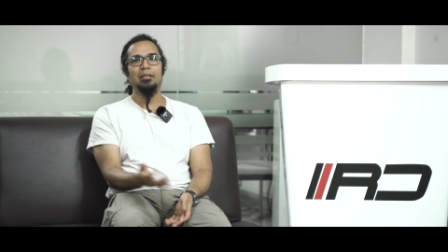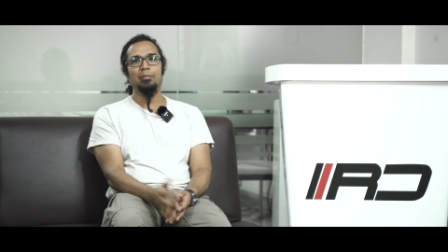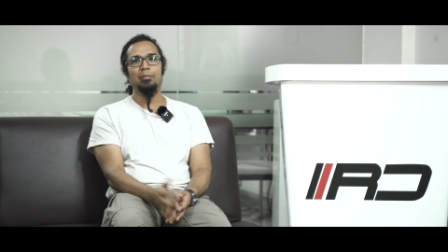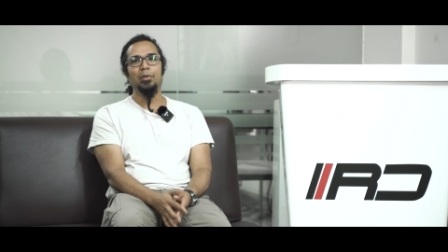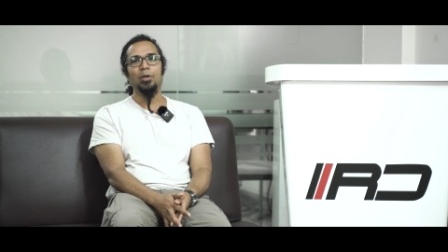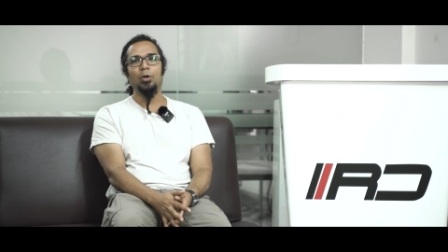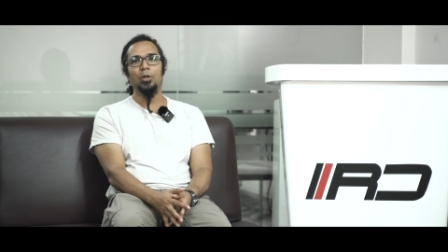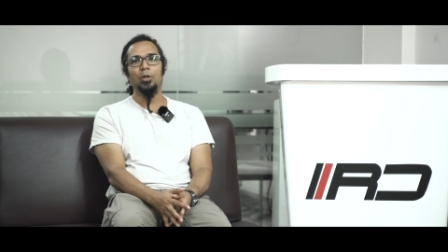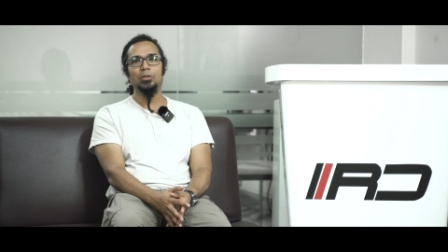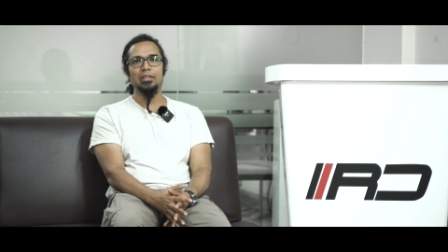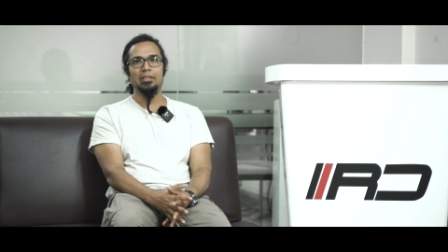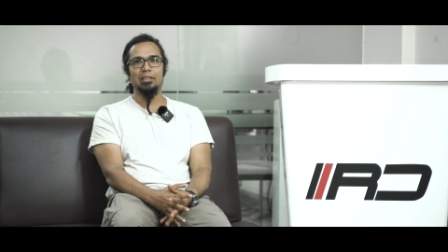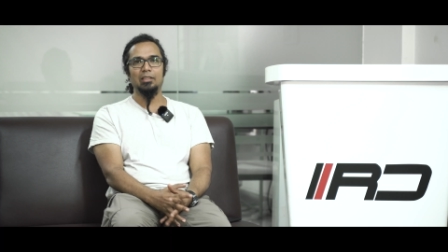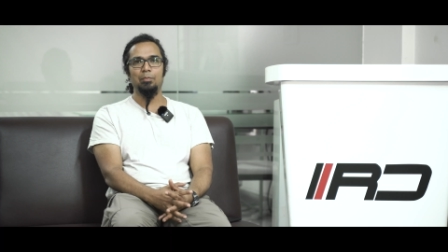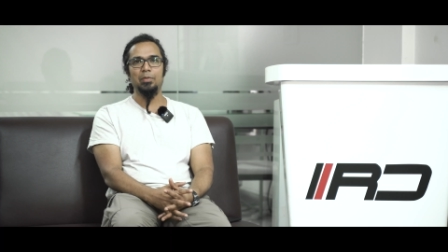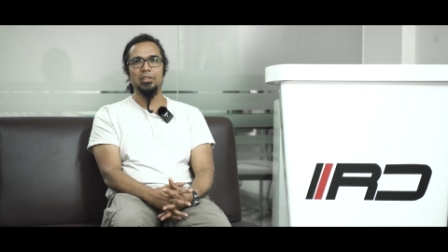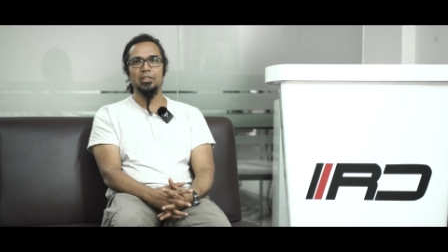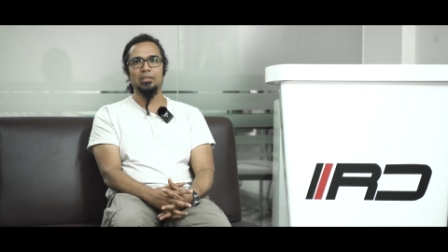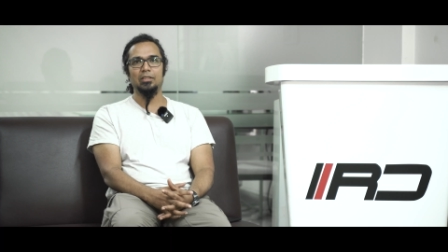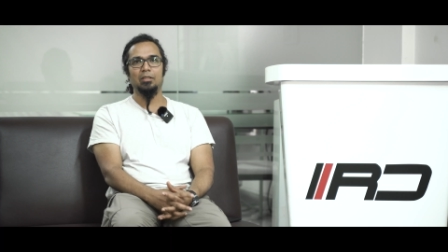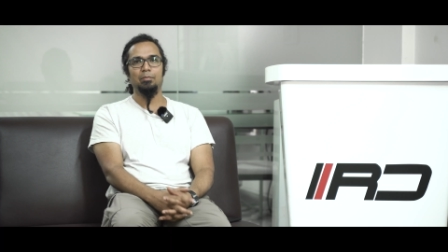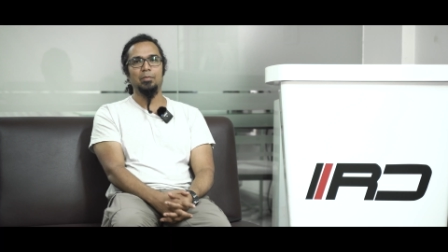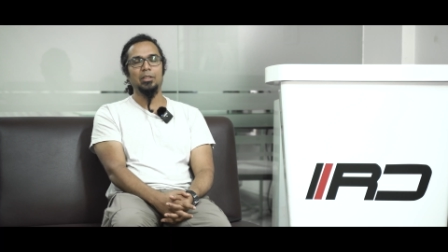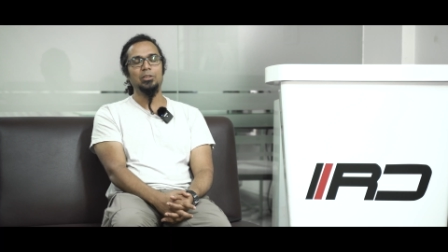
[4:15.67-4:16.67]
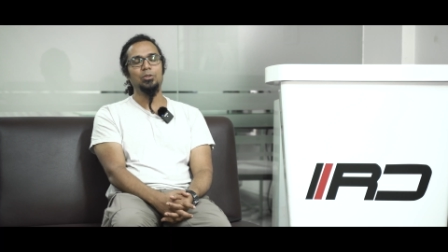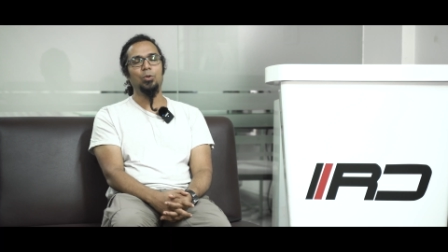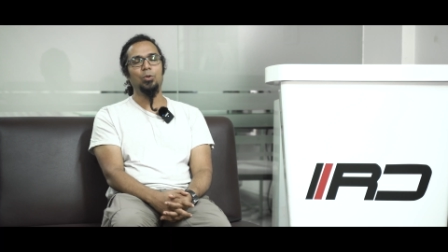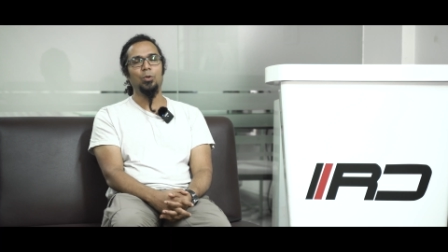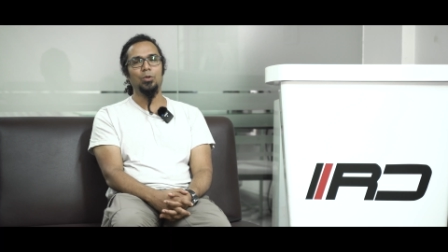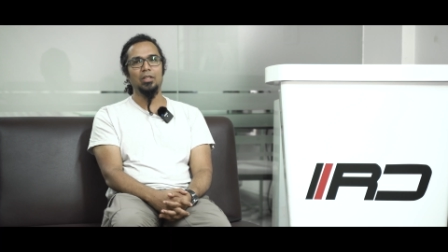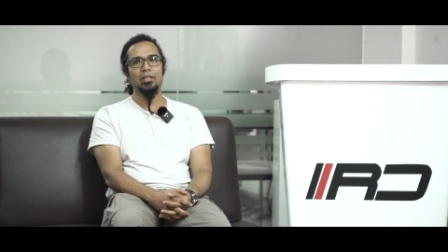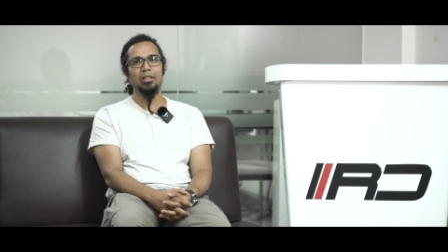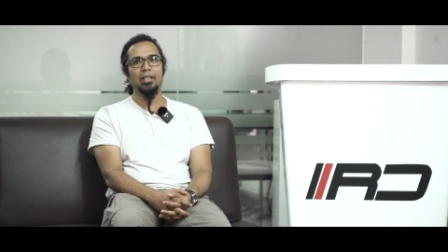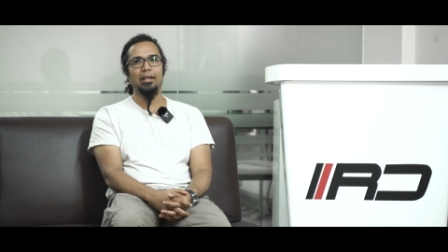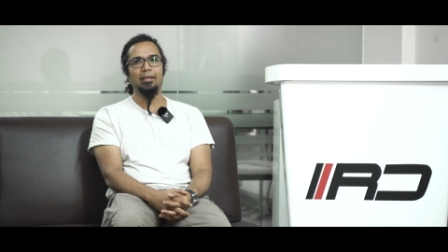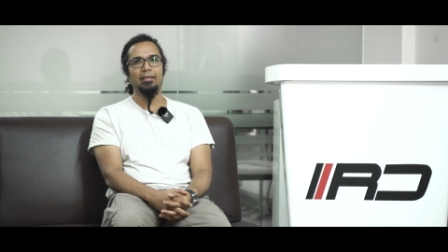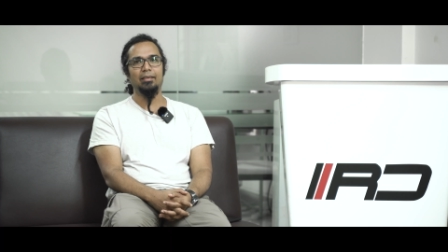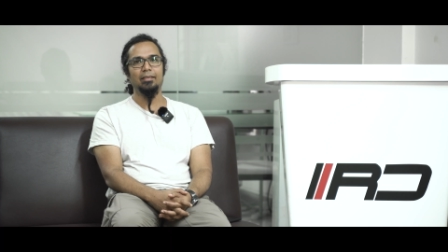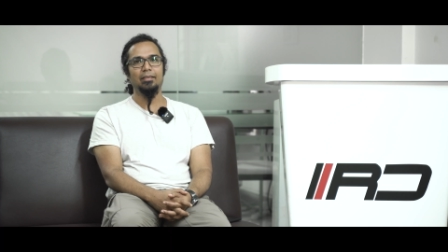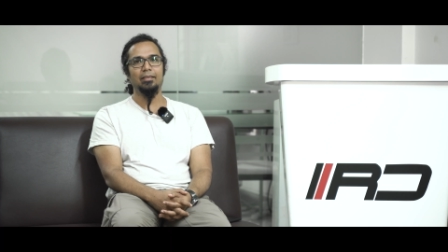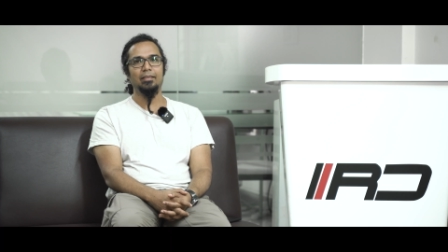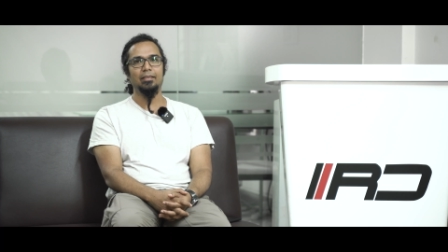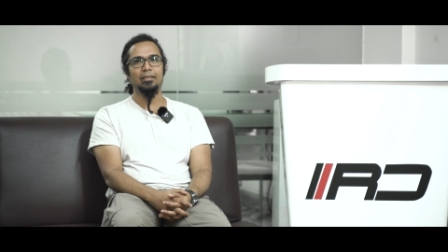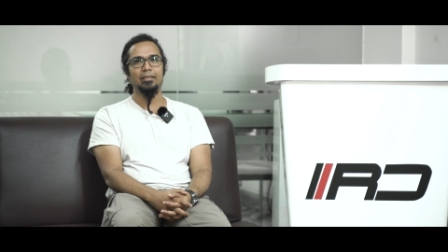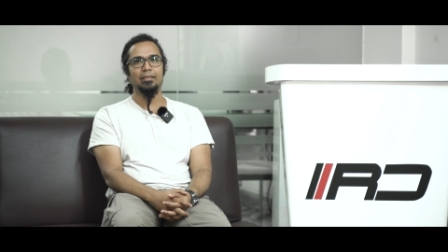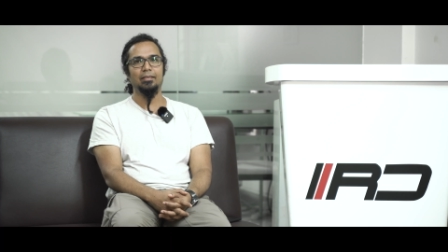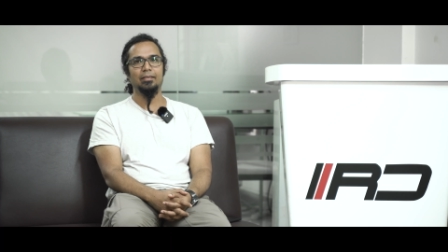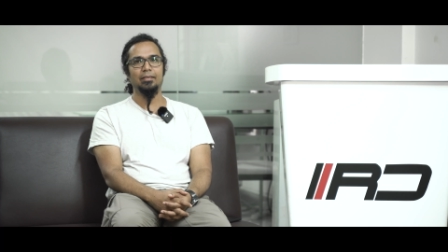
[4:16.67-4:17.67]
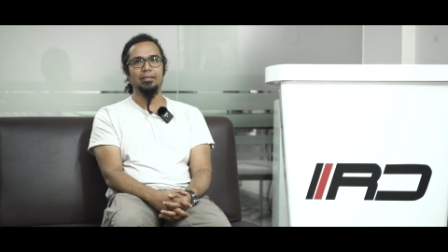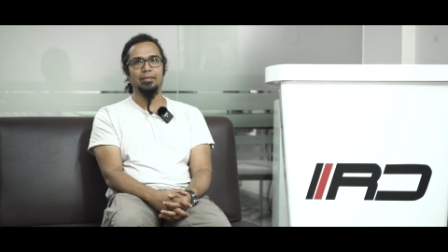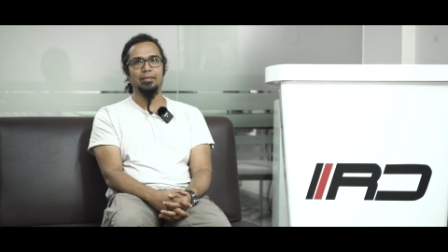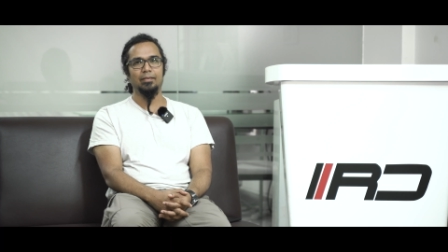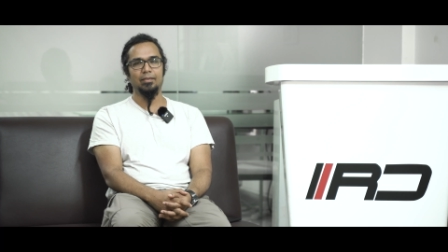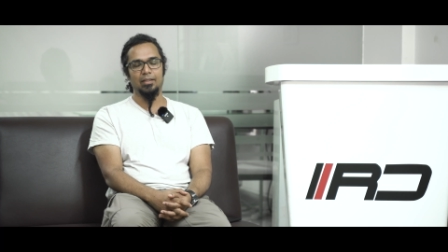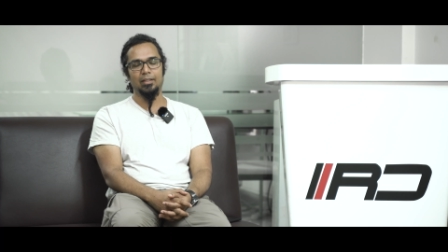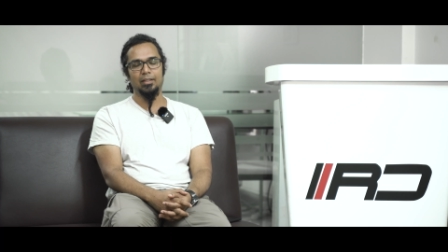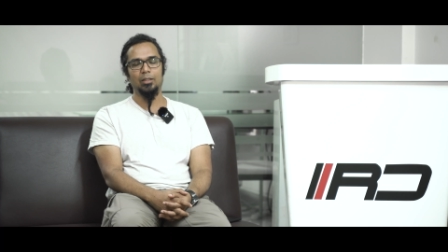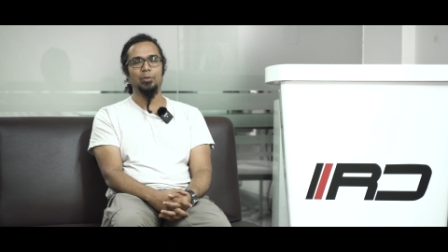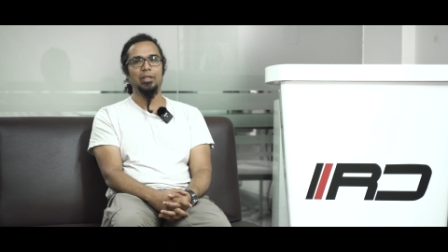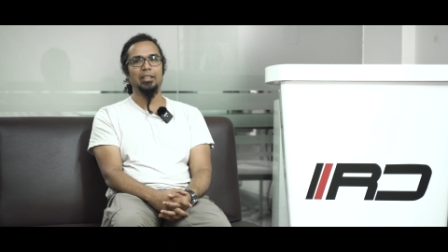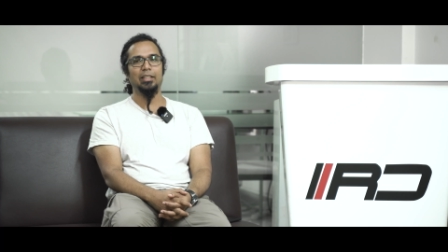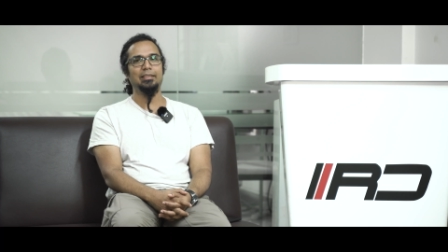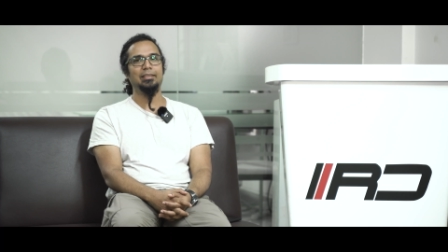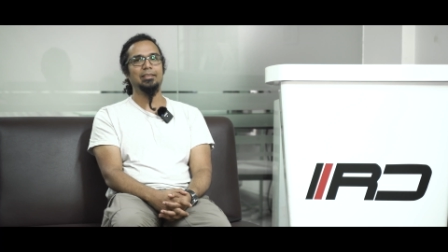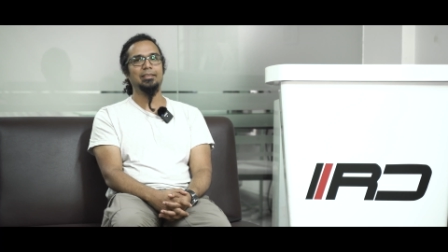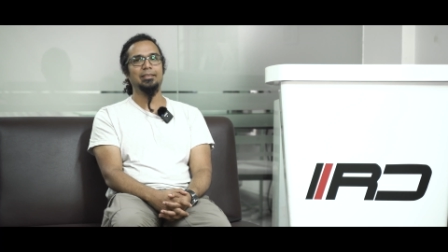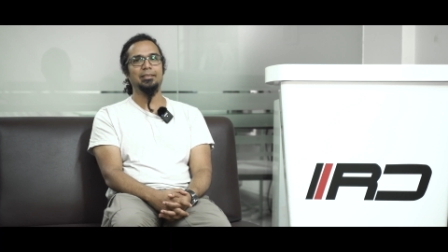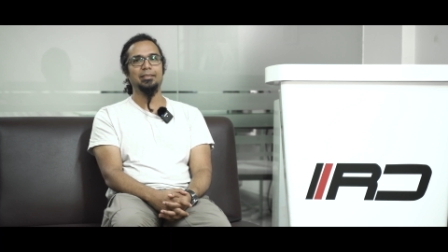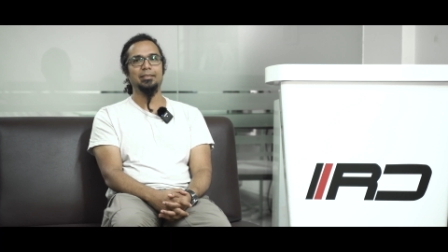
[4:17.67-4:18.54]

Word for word: because the temperatures are much colder than otherwise.